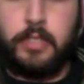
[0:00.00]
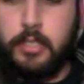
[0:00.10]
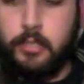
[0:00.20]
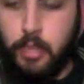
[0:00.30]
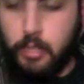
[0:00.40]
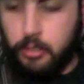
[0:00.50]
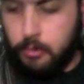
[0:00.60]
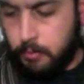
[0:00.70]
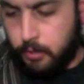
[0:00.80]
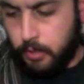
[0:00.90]
do other
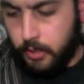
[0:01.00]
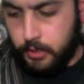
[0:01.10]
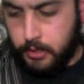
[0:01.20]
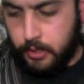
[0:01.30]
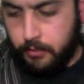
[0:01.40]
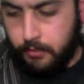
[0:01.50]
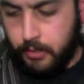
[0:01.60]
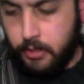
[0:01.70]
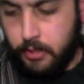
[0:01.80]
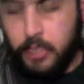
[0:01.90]
products. I
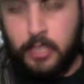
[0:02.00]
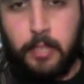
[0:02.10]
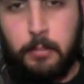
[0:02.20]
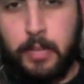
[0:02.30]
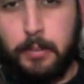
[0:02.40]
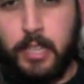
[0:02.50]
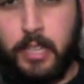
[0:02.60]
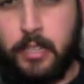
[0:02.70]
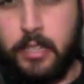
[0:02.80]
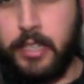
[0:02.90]
feel like they might be kind
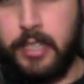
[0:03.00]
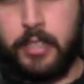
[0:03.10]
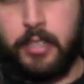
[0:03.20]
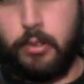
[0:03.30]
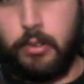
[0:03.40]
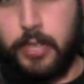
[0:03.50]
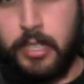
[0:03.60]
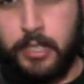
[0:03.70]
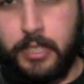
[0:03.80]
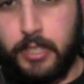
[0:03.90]
of like
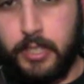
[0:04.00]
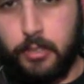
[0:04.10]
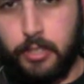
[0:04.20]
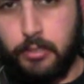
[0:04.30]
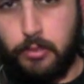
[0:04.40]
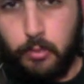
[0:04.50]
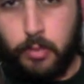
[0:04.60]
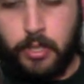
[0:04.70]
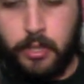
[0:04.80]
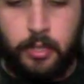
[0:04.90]
Orval, and that they only do the
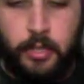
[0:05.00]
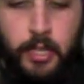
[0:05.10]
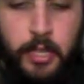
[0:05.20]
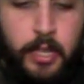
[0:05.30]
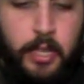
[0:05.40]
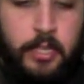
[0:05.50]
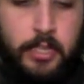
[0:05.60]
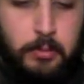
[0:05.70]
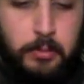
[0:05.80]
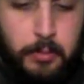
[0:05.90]
one
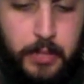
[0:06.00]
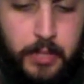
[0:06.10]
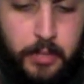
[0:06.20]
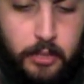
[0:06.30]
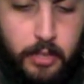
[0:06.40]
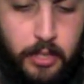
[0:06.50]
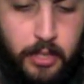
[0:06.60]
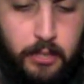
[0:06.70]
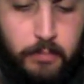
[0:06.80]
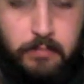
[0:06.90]
type of beer,
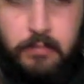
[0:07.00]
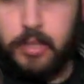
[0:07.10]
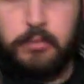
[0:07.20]
but